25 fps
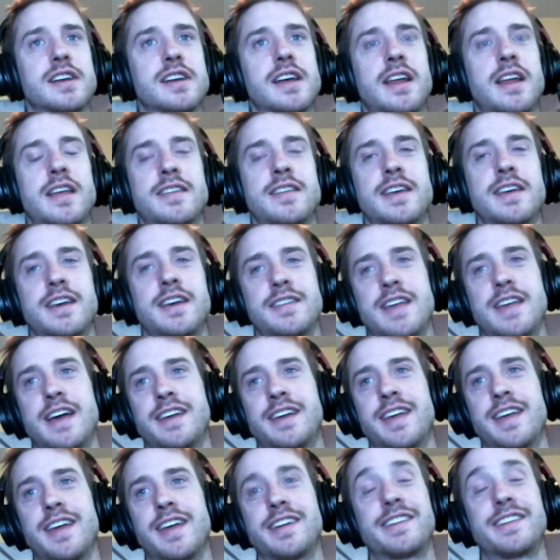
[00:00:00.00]
And I think in that
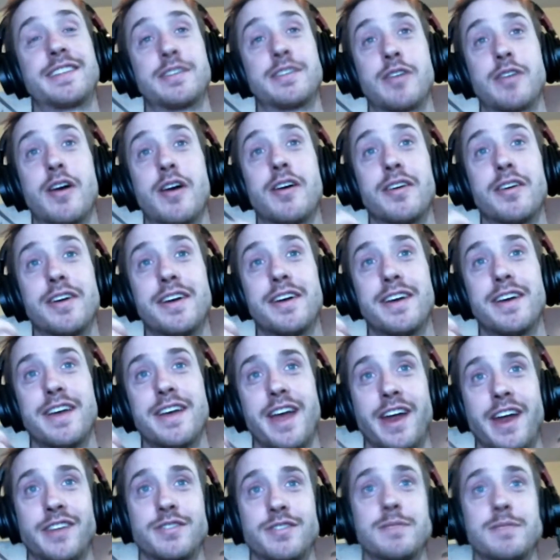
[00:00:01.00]
case, there are
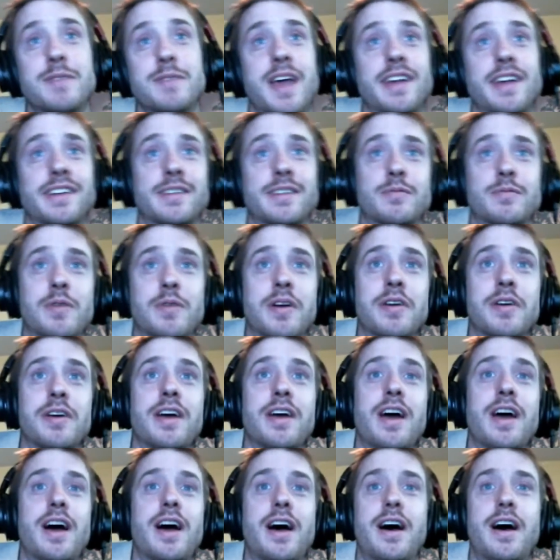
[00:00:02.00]
extreme cases where
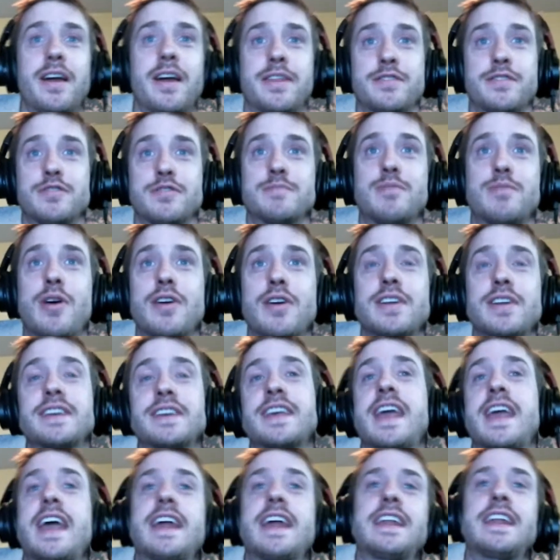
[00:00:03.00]
a third party
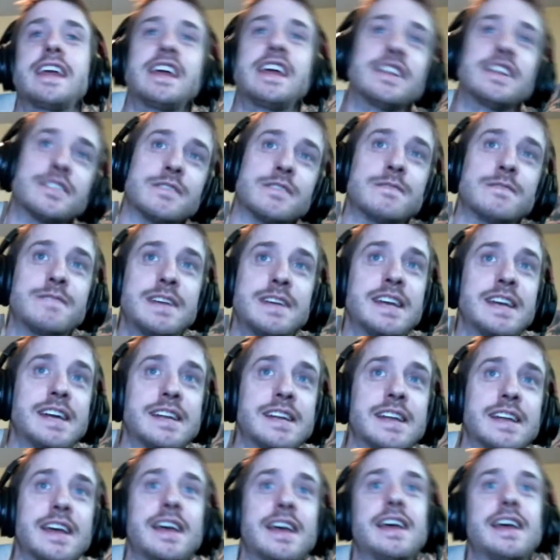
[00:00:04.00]
can
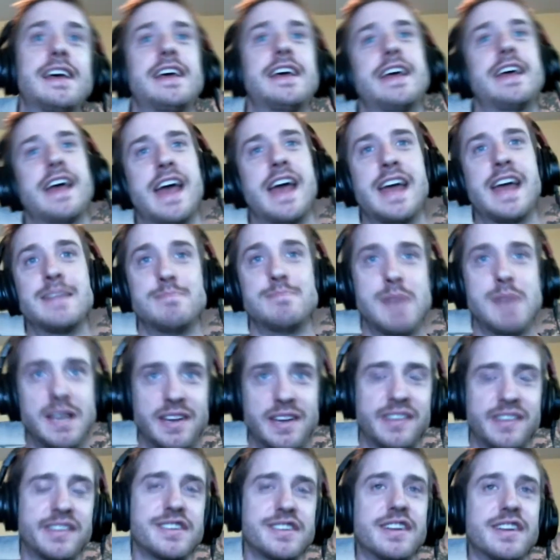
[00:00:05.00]
intervene and make
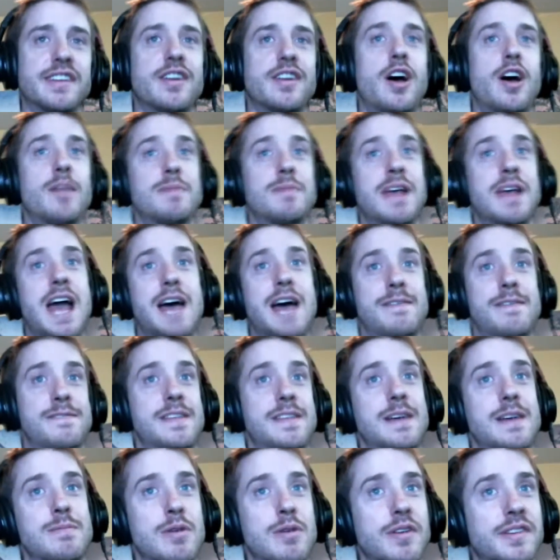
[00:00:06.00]
decisions on behalf of
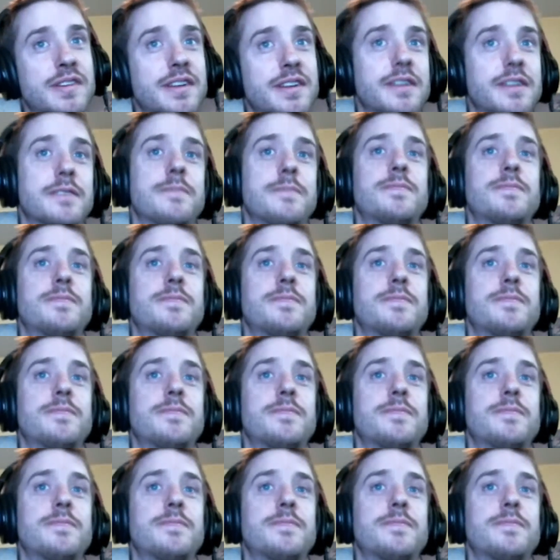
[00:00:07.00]
that person.